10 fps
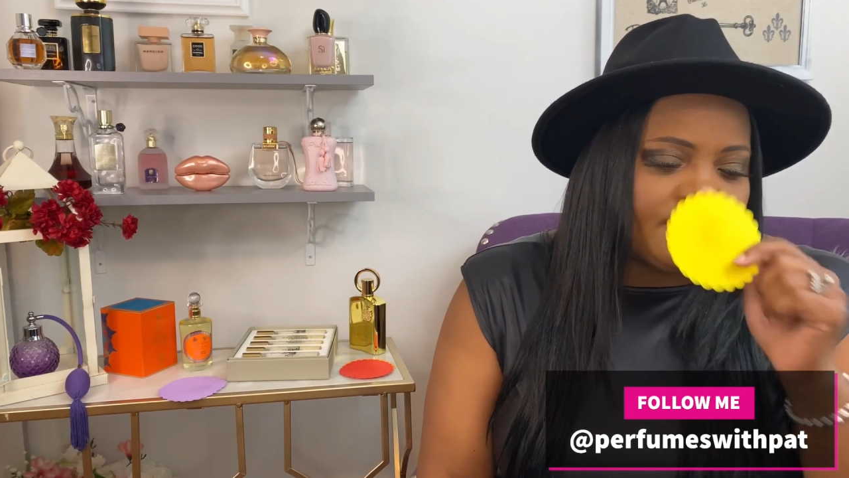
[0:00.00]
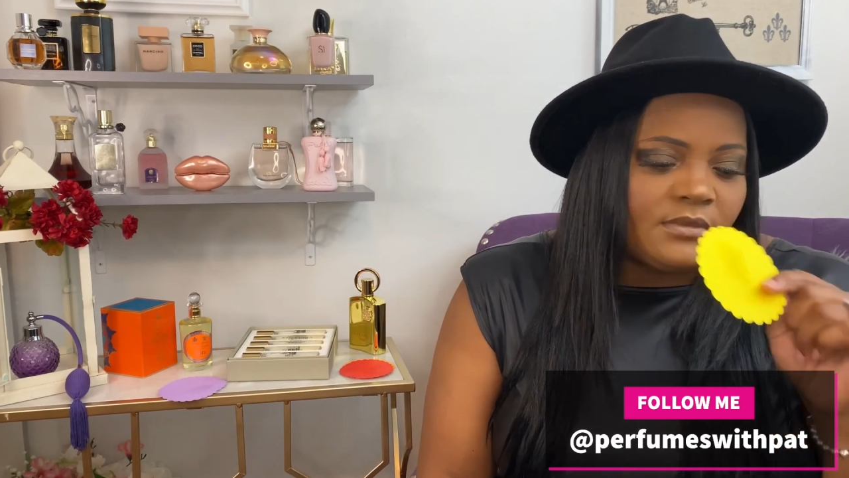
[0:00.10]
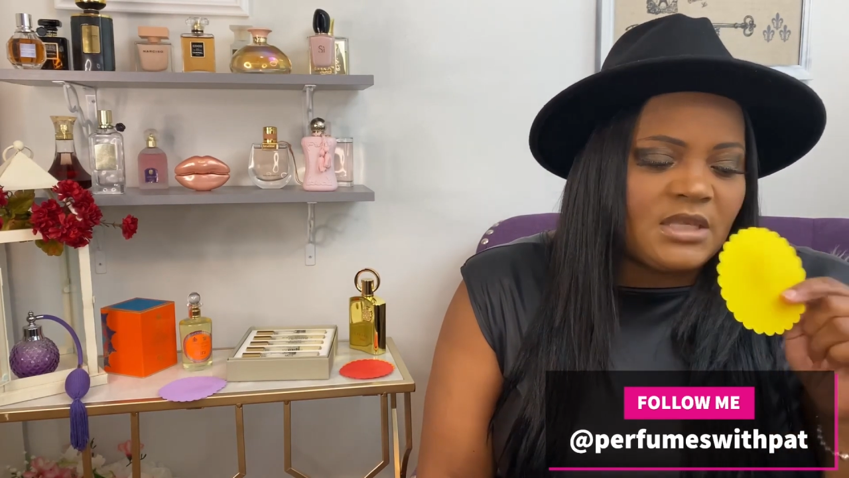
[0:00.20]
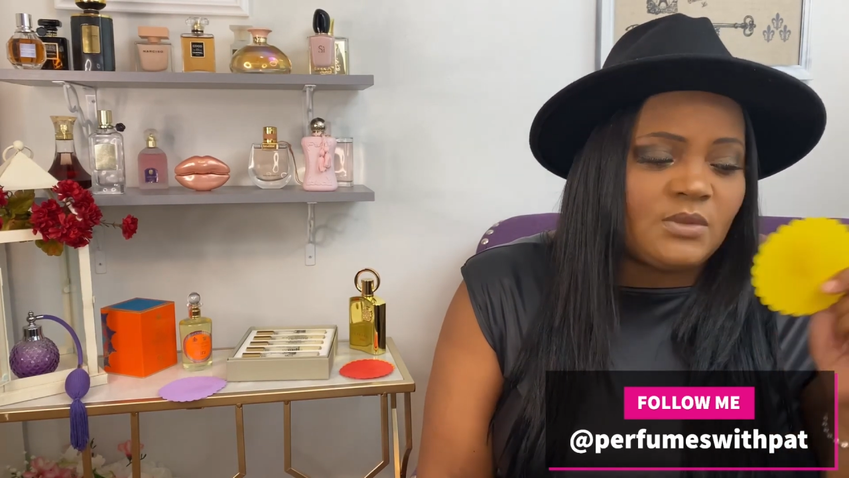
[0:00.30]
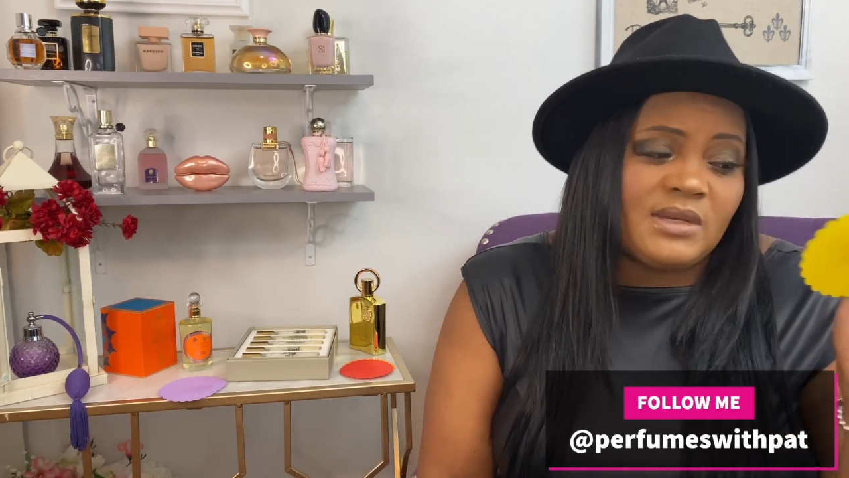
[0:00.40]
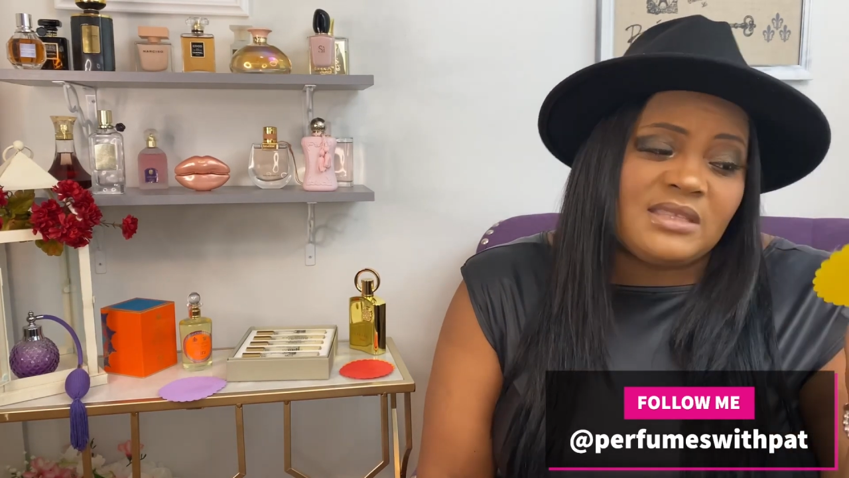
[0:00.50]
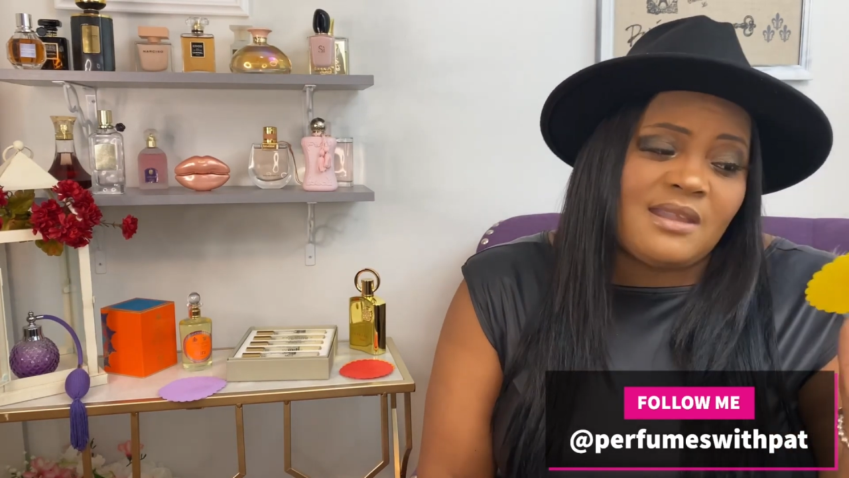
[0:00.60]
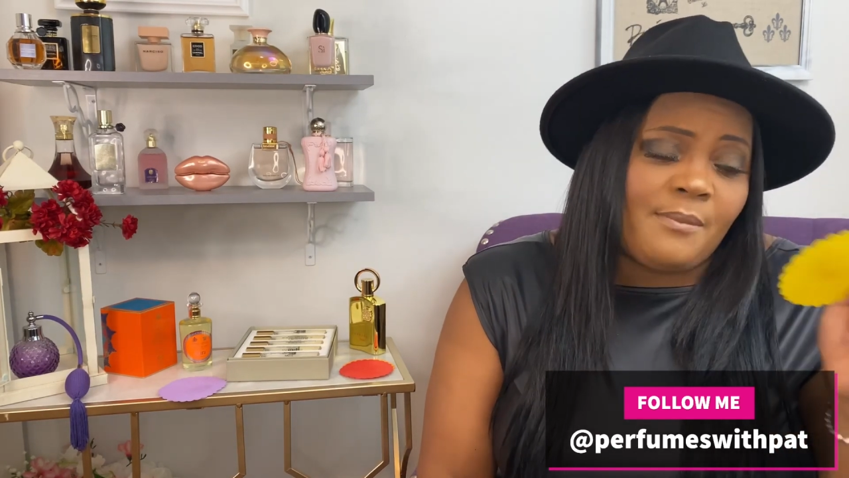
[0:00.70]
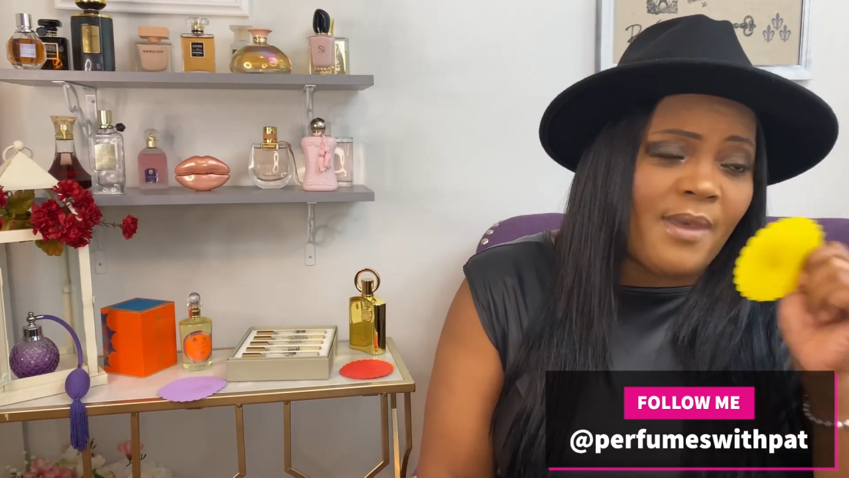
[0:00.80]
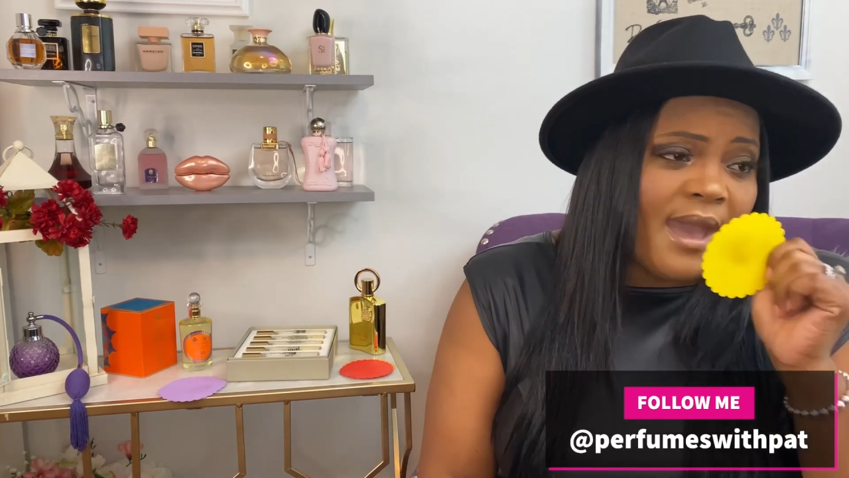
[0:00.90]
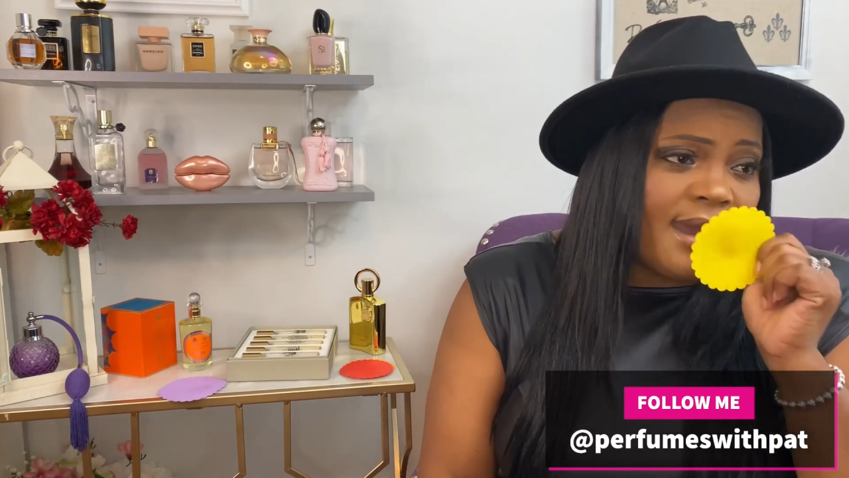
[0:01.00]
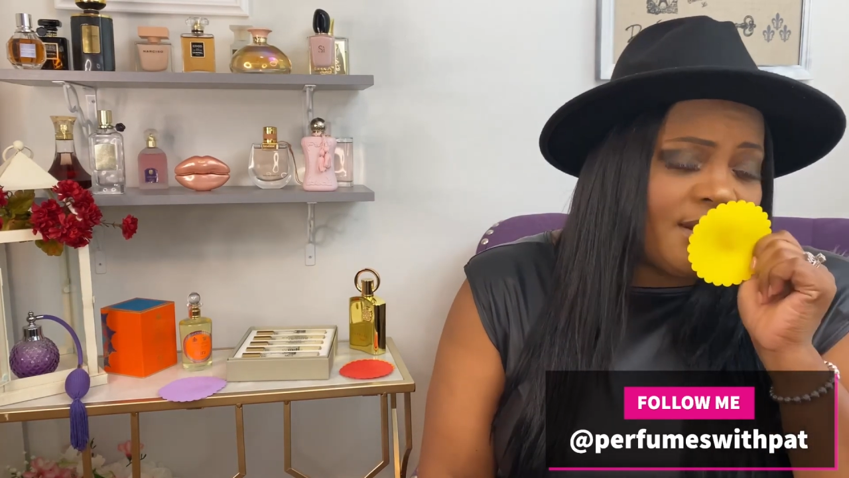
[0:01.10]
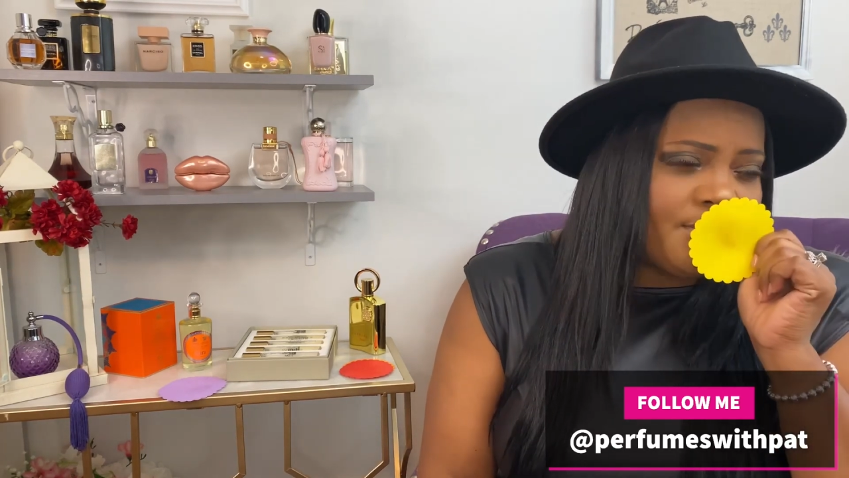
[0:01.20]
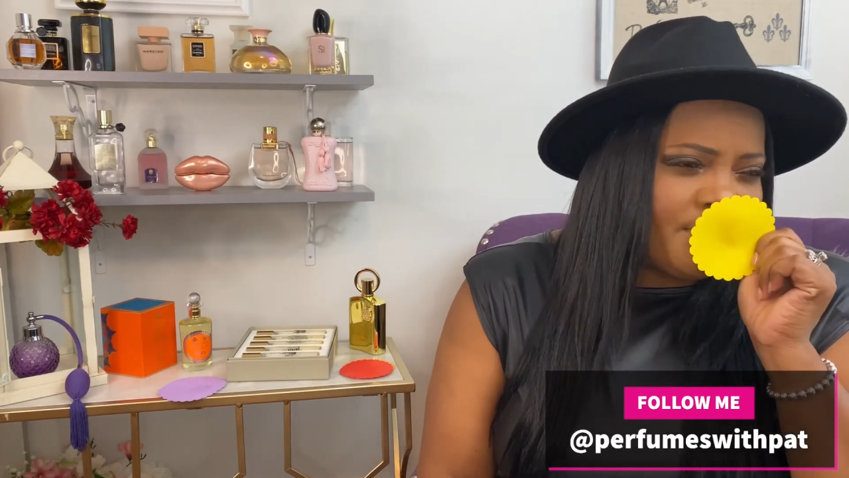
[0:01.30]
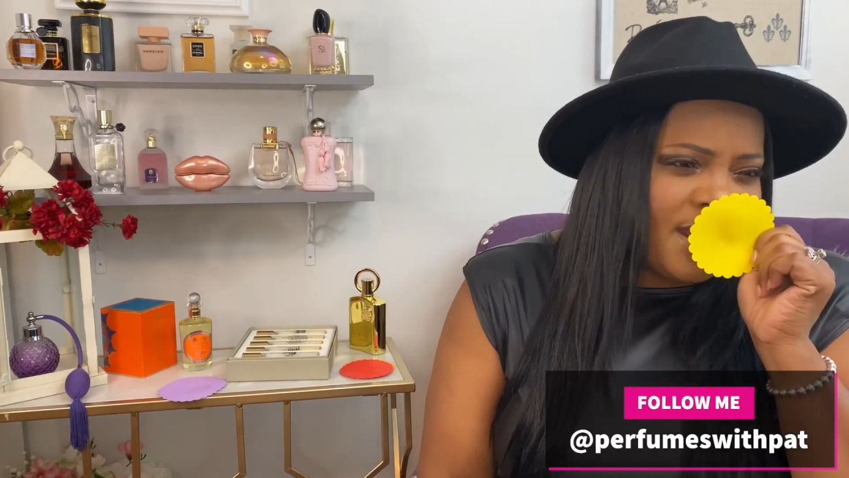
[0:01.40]
This one is not bad,
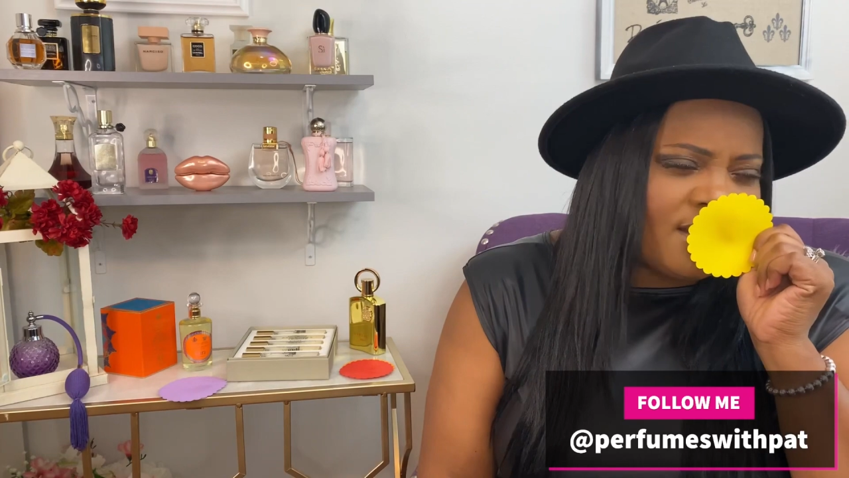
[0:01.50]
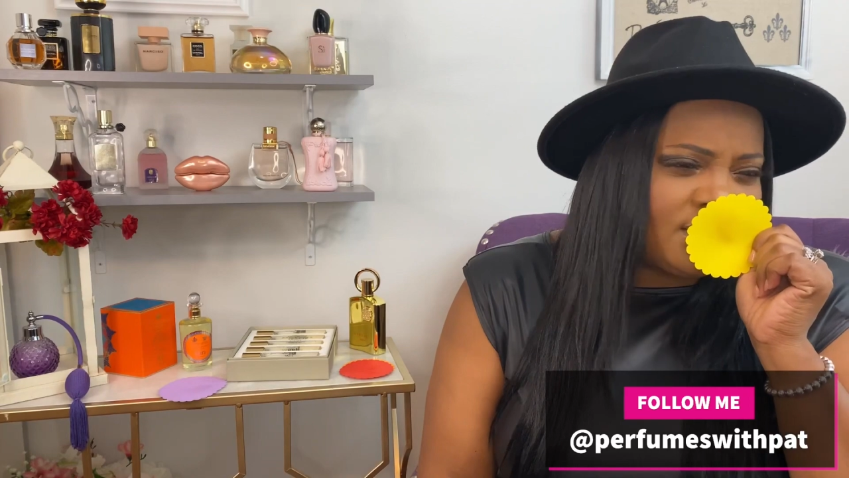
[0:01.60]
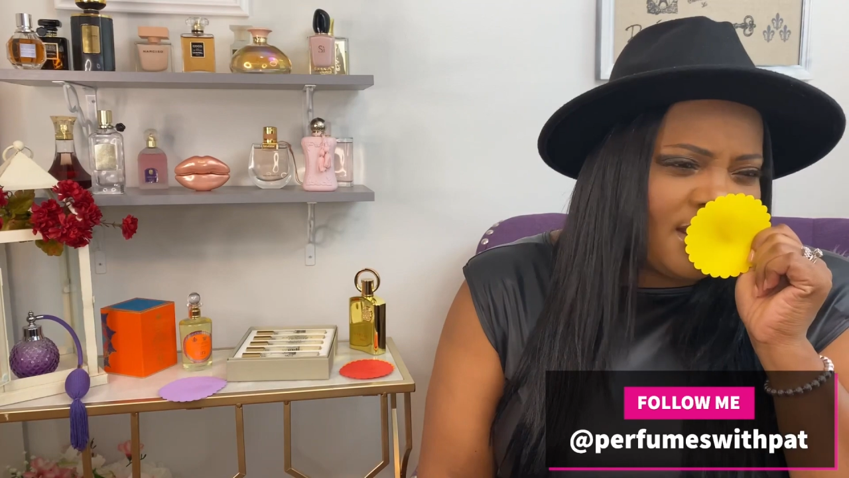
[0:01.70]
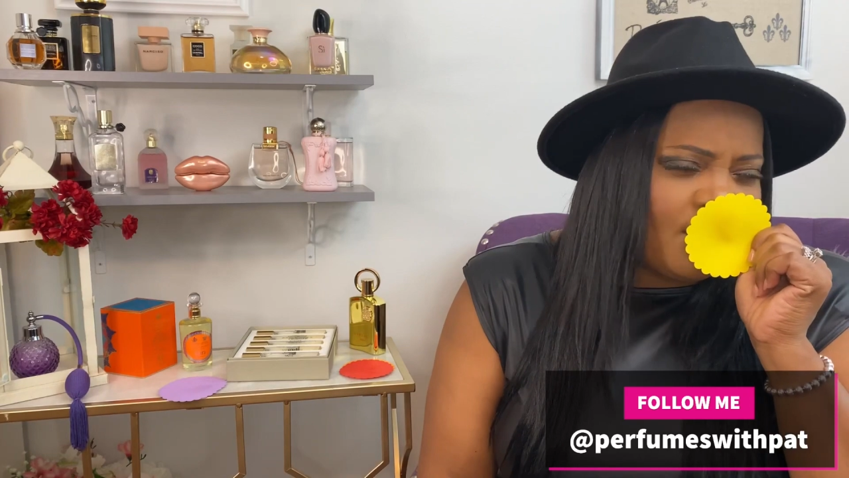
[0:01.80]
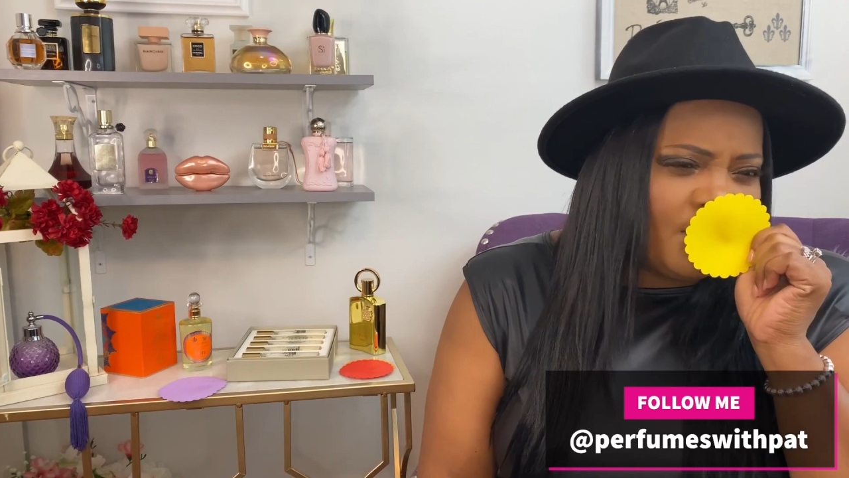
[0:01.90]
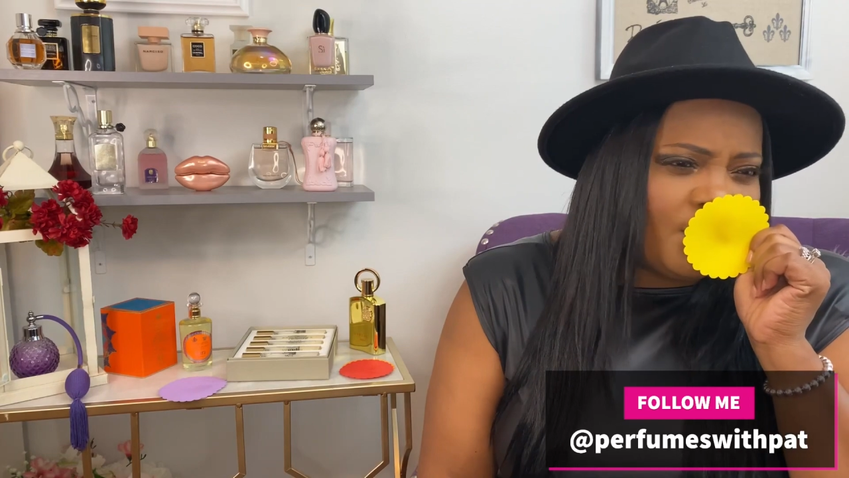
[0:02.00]
but I don't think I will